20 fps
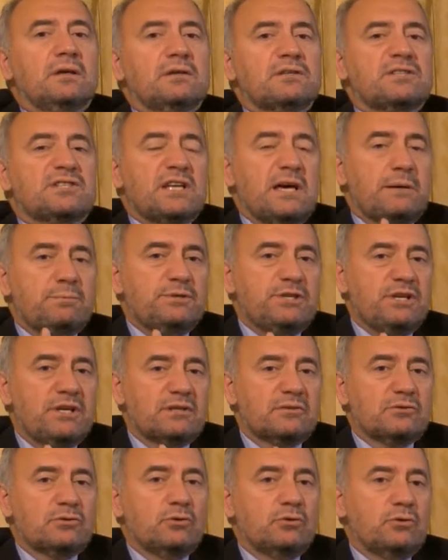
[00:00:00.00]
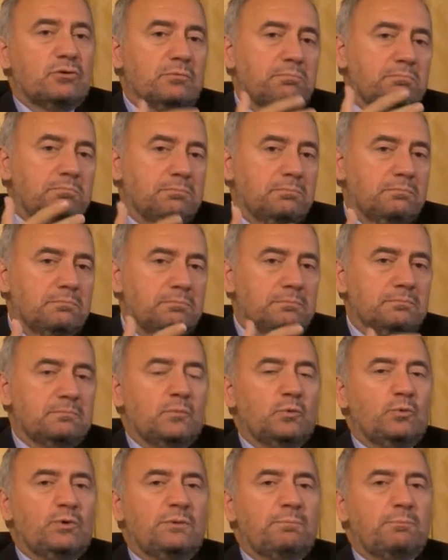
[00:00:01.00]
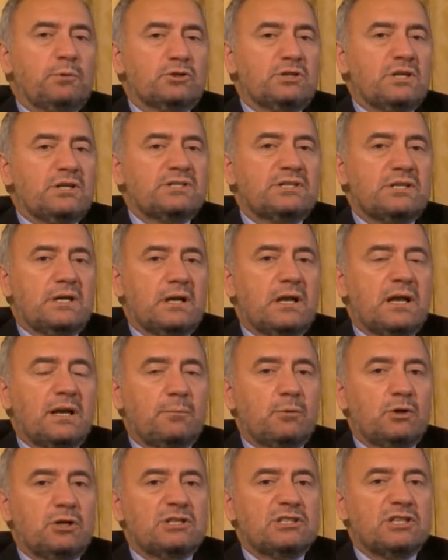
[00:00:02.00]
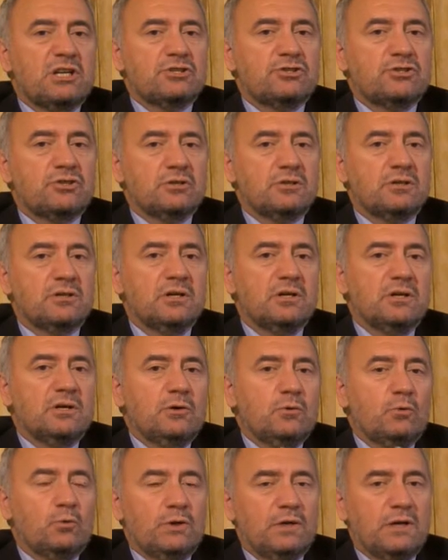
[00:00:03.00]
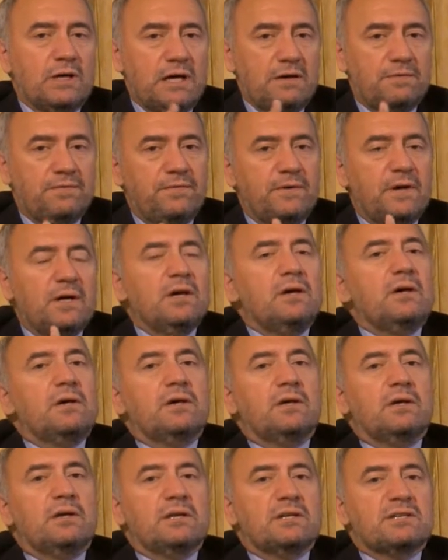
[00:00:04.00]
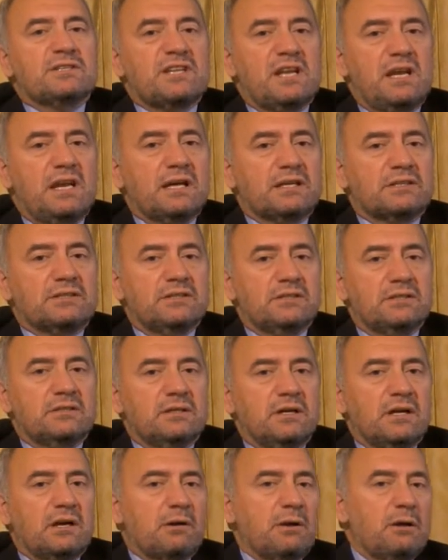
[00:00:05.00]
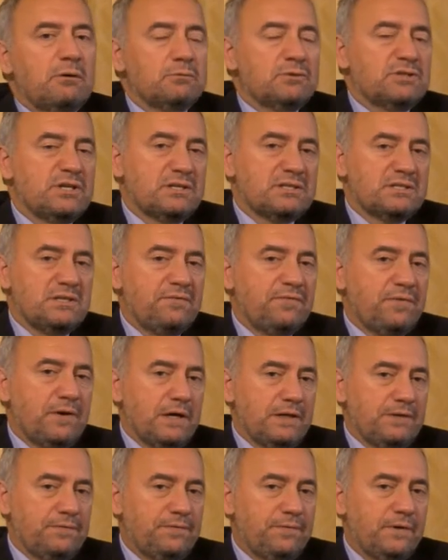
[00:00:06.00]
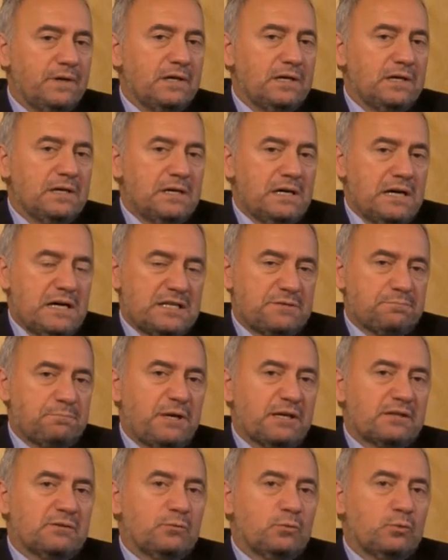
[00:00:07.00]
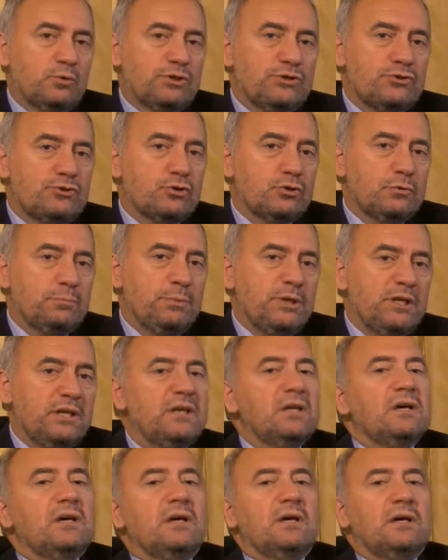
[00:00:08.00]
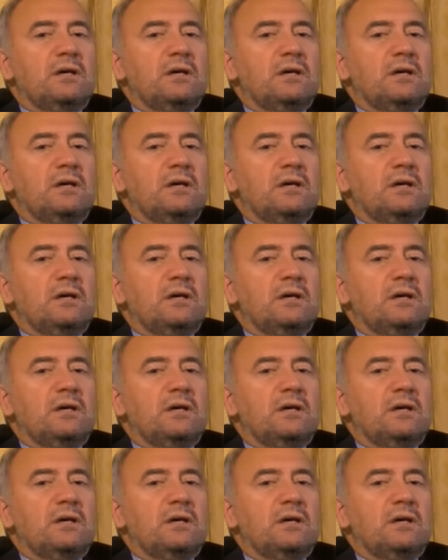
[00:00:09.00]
subject or with potential harmonization. We have selected around 65 aspects which should be